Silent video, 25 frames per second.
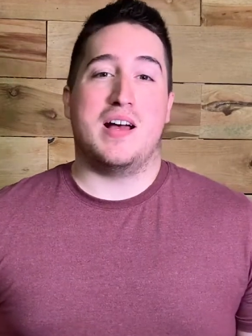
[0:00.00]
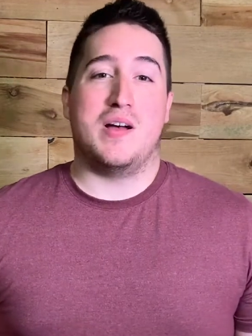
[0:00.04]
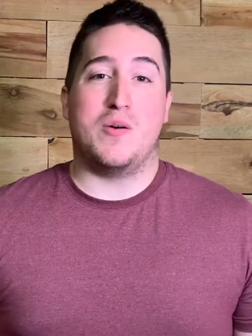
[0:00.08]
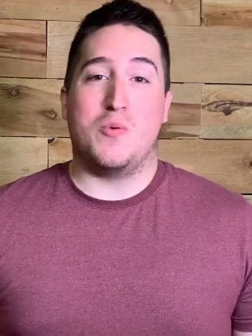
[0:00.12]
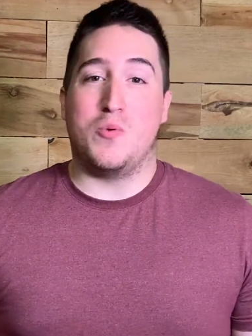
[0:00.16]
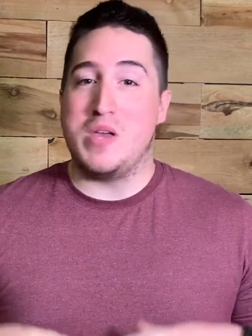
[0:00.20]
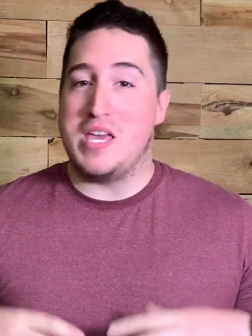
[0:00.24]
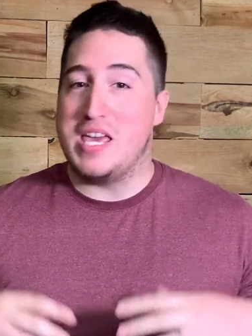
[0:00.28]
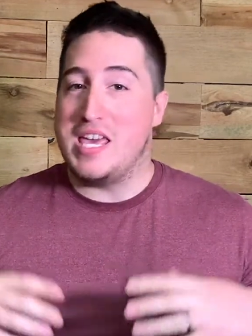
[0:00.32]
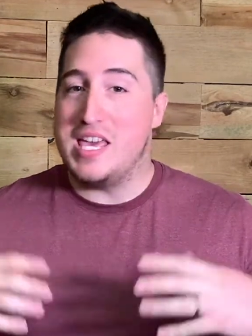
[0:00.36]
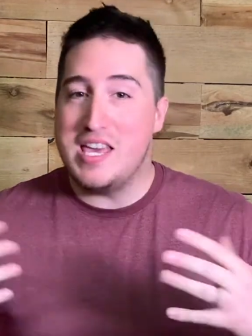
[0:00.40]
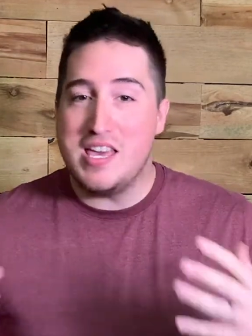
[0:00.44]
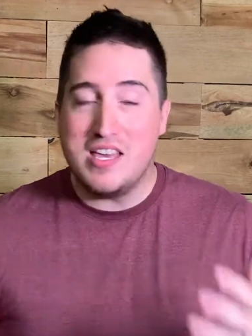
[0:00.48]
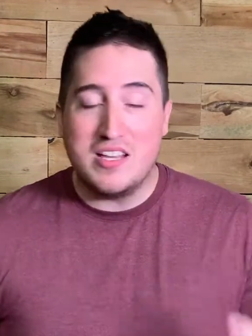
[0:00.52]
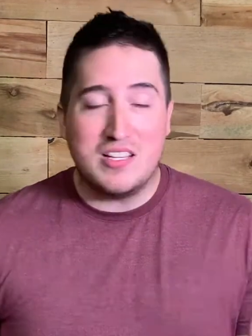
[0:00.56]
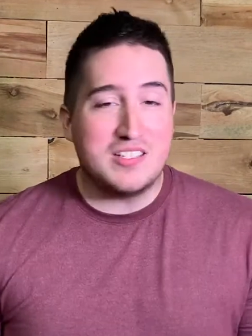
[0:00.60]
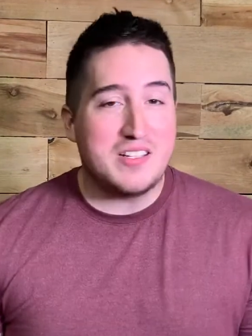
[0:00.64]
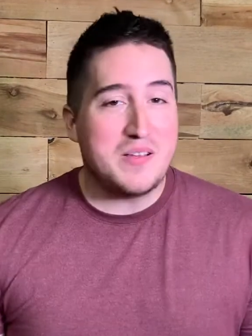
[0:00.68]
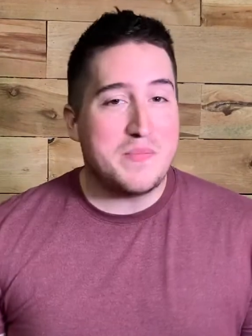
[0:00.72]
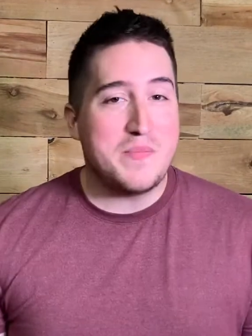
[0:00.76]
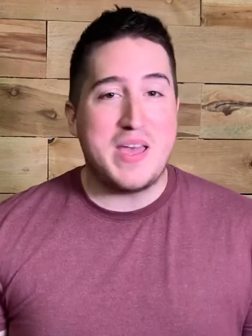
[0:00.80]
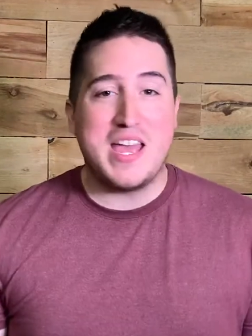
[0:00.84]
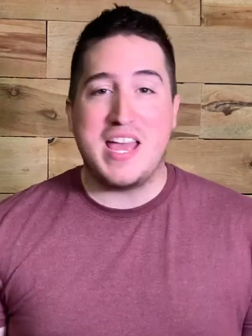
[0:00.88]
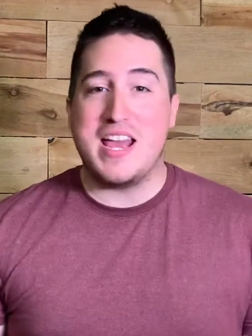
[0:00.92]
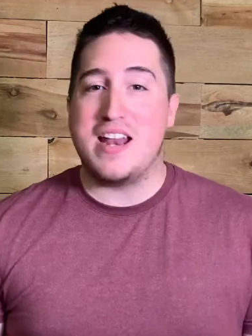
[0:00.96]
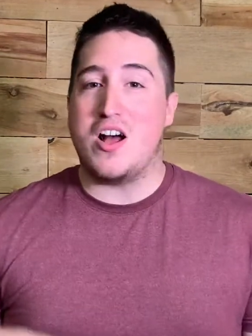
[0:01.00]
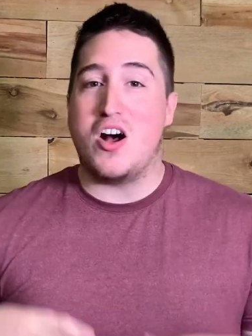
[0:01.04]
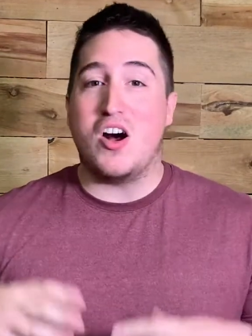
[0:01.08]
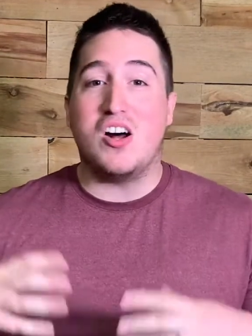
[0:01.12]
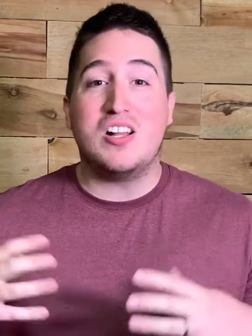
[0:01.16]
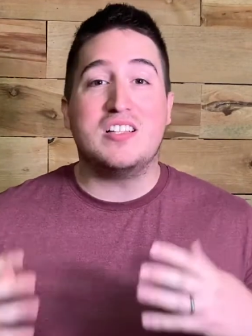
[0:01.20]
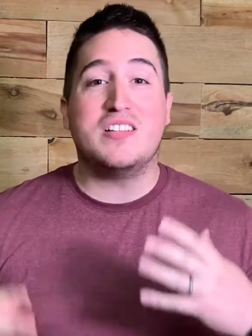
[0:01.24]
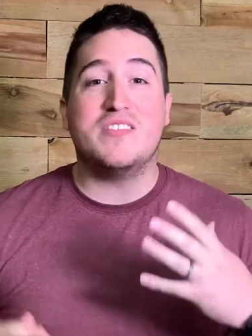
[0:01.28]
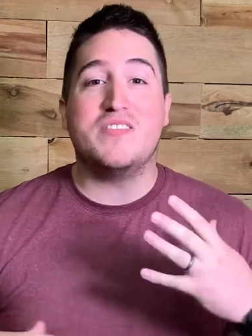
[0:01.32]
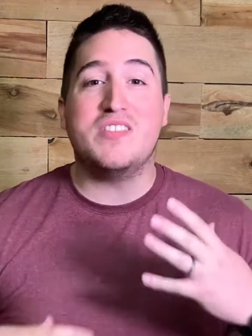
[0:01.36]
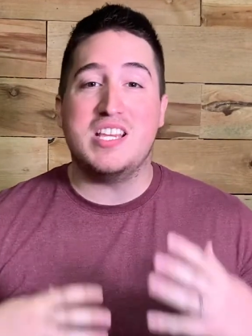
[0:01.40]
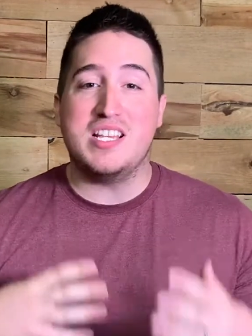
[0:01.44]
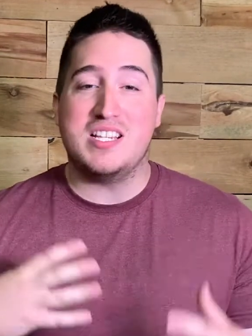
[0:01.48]
We healed a man.
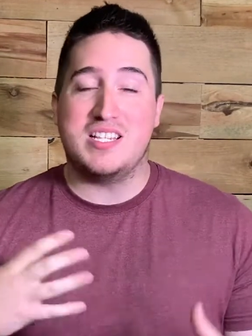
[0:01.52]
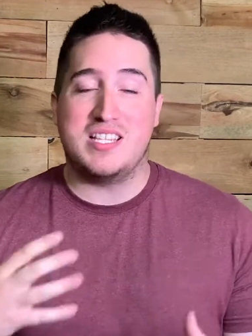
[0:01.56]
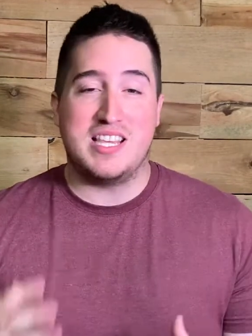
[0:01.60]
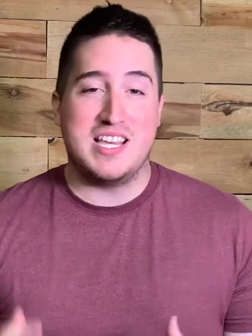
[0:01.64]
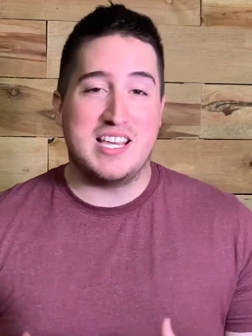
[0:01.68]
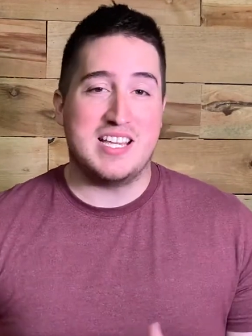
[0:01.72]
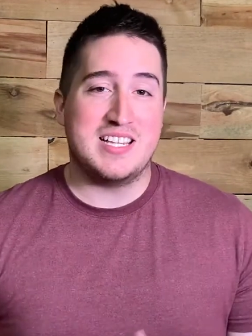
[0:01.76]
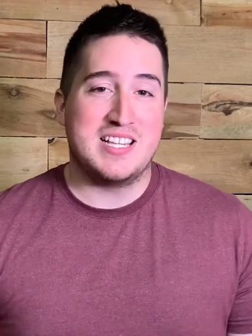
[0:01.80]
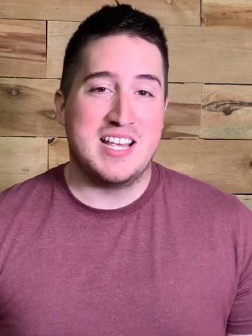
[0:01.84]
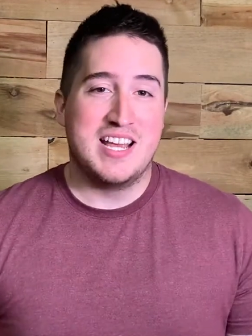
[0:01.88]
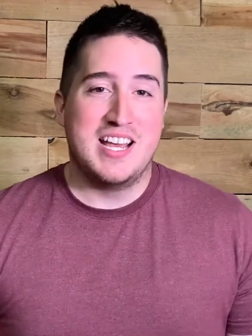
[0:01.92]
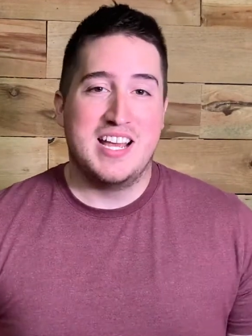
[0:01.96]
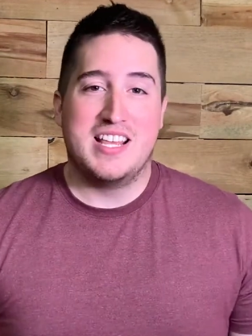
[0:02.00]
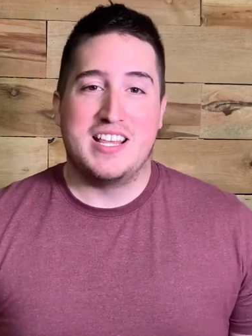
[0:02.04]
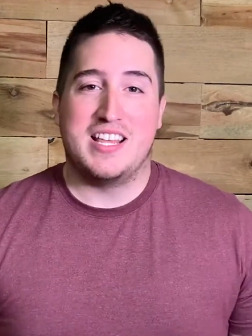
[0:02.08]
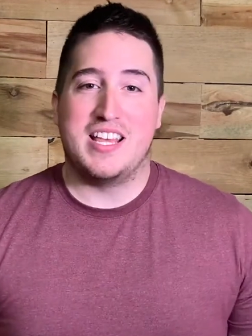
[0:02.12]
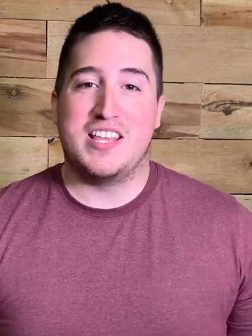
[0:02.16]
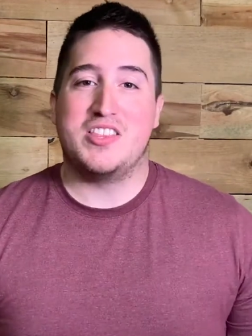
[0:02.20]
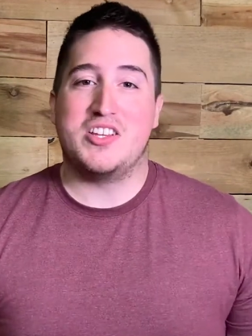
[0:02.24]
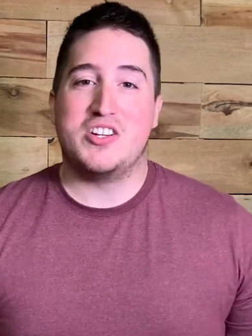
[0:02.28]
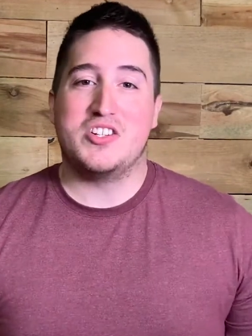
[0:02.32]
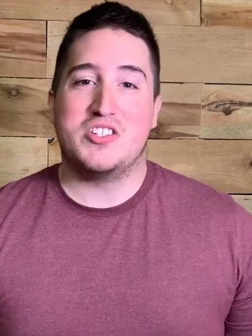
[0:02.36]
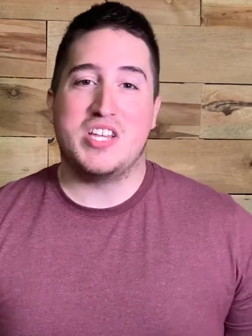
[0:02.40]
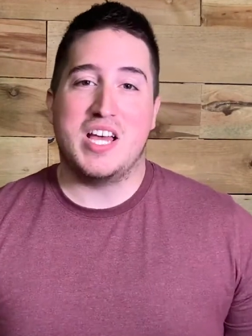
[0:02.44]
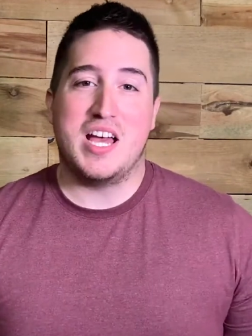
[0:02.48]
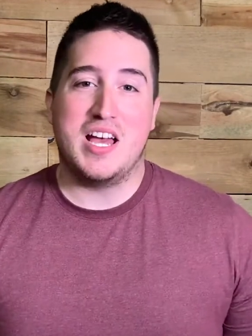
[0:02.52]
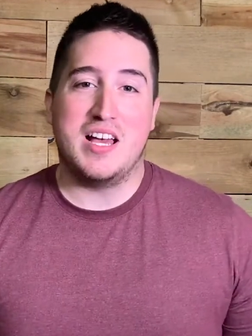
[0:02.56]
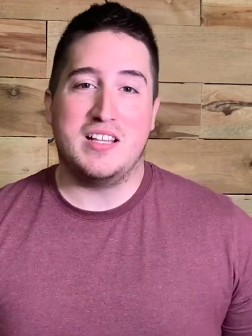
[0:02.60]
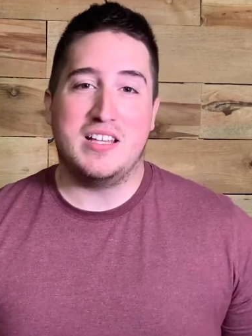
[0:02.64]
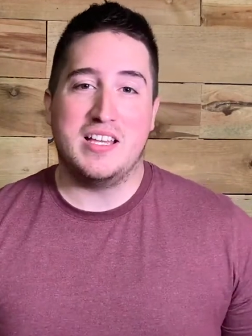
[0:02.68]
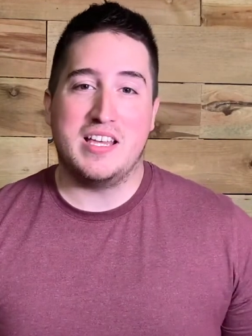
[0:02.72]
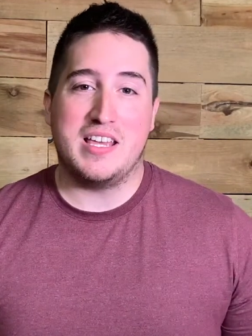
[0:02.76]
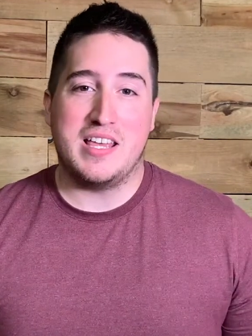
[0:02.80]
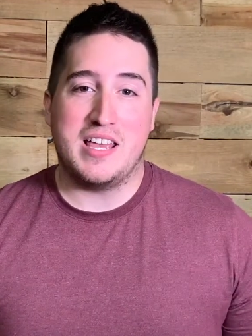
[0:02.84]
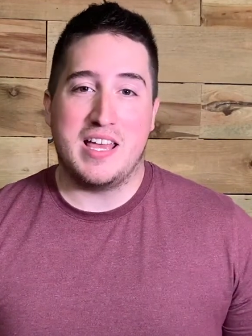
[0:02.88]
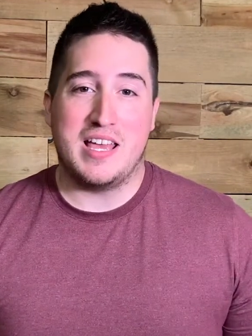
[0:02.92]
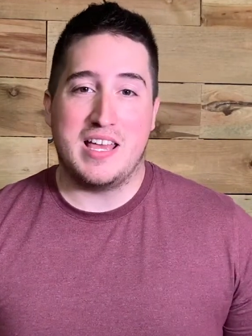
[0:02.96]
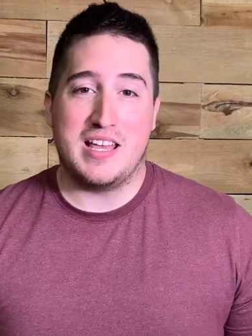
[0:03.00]
All of these things that they're
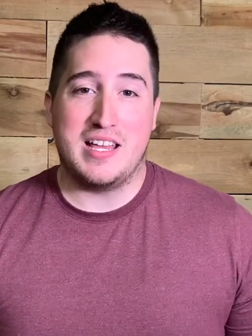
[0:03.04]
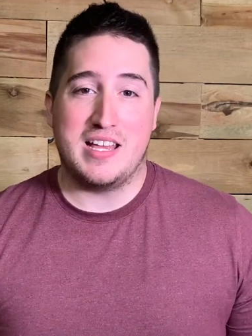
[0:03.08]
telling